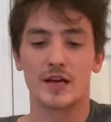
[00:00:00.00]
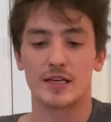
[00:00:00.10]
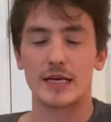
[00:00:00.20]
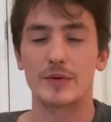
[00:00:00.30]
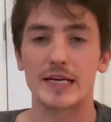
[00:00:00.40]

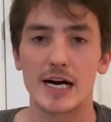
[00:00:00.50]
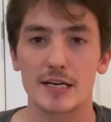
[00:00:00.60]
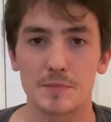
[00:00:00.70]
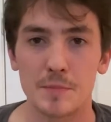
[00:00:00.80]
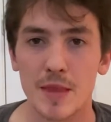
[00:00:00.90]
Now, we got
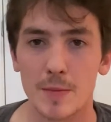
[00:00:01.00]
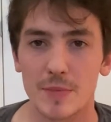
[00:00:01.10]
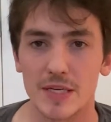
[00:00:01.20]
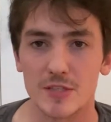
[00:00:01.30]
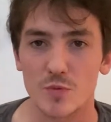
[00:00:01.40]
him
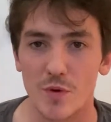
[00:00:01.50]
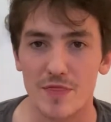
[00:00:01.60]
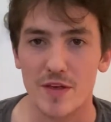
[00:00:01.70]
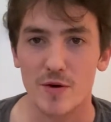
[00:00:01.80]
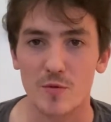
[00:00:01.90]
because we
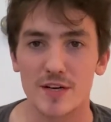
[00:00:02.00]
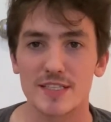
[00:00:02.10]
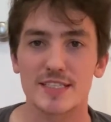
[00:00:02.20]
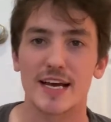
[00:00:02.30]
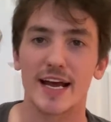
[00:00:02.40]
went there
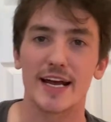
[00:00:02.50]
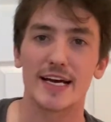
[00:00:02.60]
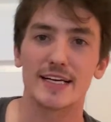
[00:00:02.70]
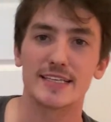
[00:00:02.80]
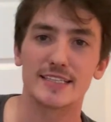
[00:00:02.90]
once,
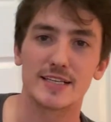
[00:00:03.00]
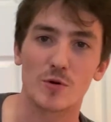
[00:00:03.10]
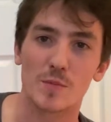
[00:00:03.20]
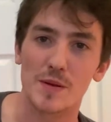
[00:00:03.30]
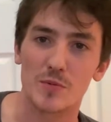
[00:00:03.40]
and there
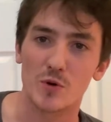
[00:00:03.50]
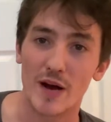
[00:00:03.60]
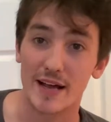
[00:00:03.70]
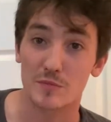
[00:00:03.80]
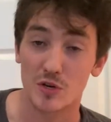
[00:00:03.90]
were people who
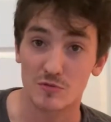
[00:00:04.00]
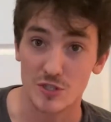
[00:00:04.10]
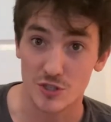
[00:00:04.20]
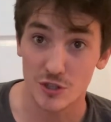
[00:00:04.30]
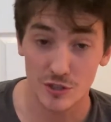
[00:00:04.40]
had him on
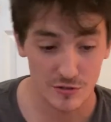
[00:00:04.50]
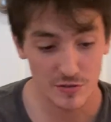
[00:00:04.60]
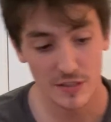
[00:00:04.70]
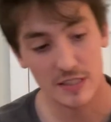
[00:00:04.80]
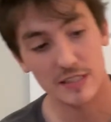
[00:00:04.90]
reserve,
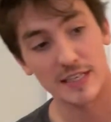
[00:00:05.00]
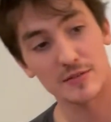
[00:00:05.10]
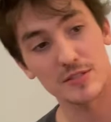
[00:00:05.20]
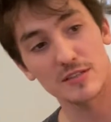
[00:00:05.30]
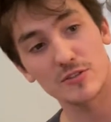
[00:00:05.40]
and he
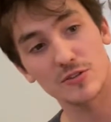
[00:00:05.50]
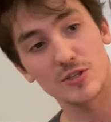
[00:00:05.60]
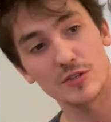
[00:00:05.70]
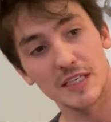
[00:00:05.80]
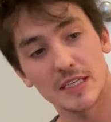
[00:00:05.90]
was a little
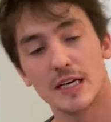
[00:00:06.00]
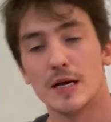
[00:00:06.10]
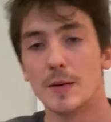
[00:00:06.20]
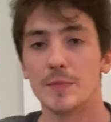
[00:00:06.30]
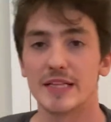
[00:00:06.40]
cutie,
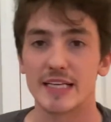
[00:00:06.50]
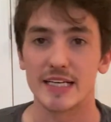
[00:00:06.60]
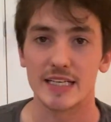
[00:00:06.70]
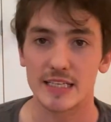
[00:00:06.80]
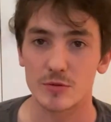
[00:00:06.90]
but
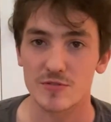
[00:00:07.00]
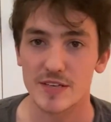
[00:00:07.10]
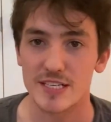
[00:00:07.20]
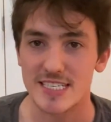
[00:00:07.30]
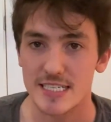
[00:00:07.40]
then he was
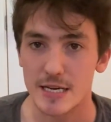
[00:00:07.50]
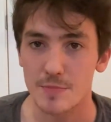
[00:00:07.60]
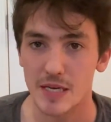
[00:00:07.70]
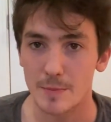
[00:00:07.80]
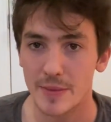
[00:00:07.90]
very
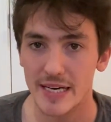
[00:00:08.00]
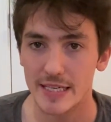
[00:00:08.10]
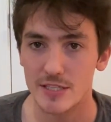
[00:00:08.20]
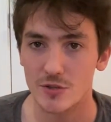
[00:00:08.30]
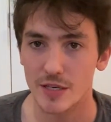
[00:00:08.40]
snippy and
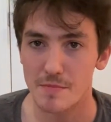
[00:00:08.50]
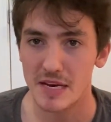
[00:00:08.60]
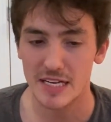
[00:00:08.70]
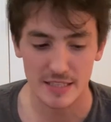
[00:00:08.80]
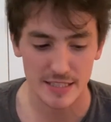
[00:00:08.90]
bitey, so they
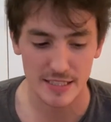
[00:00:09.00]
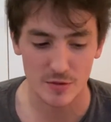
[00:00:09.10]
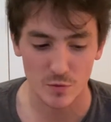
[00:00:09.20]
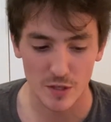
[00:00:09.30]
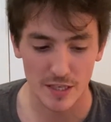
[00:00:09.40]
immediately
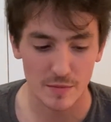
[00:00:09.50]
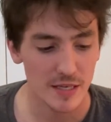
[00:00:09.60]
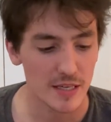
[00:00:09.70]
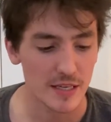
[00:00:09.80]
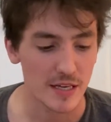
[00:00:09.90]
didn't want him.
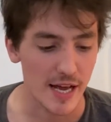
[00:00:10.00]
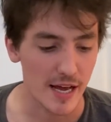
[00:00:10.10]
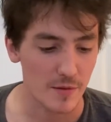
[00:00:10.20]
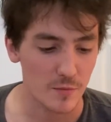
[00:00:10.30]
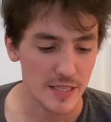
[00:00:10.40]

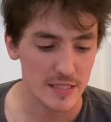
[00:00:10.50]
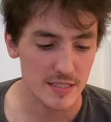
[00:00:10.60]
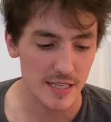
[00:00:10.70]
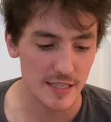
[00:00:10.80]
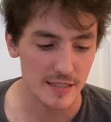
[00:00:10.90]
And we
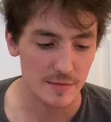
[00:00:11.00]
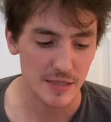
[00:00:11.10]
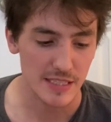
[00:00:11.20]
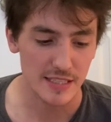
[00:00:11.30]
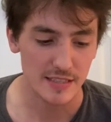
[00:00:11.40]
decided
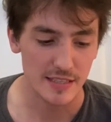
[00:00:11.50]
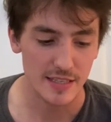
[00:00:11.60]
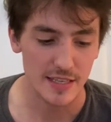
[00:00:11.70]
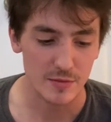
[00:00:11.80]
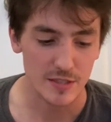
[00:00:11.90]
immediately
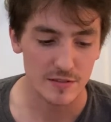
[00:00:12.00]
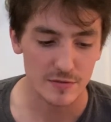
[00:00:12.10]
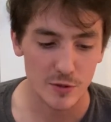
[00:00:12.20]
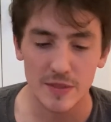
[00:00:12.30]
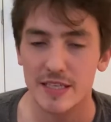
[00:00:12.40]
that, well, if
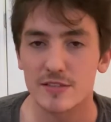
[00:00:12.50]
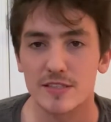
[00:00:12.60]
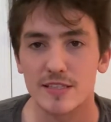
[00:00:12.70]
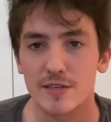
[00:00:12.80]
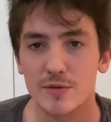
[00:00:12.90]
nobody else
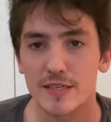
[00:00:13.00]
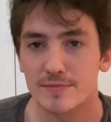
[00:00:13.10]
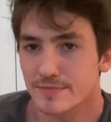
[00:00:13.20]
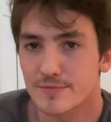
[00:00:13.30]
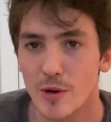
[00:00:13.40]
is going to want
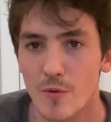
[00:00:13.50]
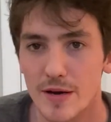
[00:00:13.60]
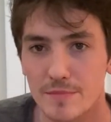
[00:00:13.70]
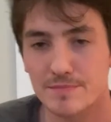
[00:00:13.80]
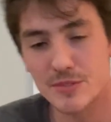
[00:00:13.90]
him, we want
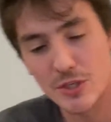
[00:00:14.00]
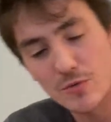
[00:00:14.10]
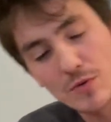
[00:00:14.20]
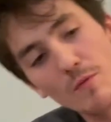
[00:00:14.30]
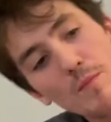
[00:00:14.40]
him.
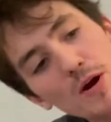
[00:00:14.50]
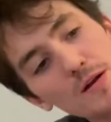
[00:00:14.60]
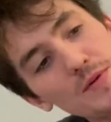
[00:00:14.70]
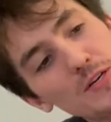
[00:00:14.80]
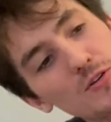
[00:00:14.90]
So we brought
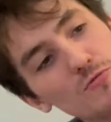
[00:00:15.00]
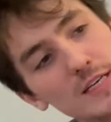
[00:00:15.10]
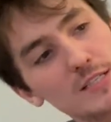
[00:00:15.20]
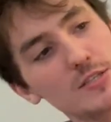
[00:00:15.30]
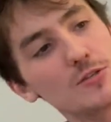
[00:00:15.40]
him here to the
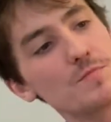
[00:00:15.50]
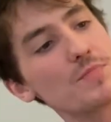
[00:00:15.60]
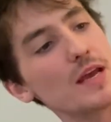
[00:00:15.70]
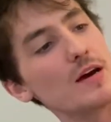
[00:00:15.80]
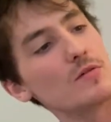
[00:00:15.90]
rescue.
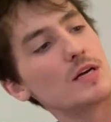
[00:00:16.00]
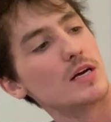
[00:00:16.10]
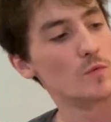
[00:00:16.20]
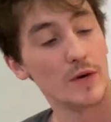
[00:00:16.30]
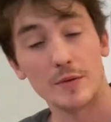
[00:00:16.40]
Now,
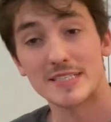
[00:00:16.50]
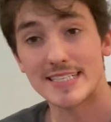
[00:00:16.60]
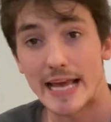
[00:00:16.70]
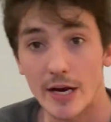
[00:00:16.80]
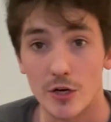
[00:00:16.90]
when he was
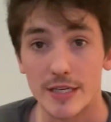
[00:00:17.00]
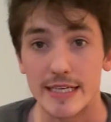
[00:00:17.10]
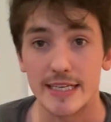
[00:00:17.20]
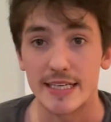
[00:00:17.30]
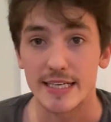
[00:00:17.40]
there, he
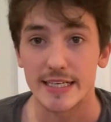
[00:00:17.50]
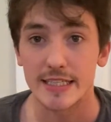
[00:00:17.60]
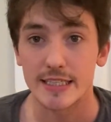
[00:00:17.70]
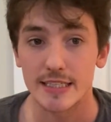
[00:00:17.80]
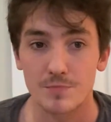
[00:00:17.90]

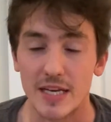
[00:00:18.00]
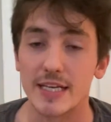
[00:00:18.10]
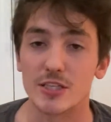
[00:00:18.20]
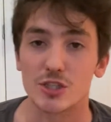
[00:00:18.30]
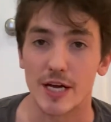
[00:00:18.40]

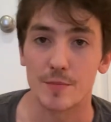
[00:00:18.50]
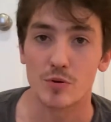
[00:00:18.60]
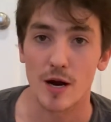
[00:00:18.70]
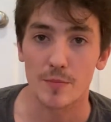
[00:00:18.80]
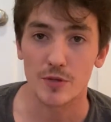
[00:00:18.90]
didn't shed
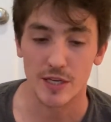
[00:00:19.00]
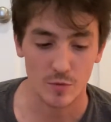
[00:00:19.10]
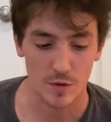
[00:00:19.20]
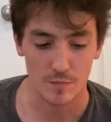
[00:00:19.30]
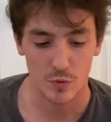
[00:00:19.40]
properly at
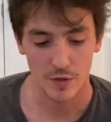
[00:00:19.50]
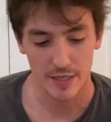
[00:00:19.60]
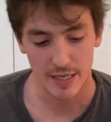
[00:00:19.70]
one point.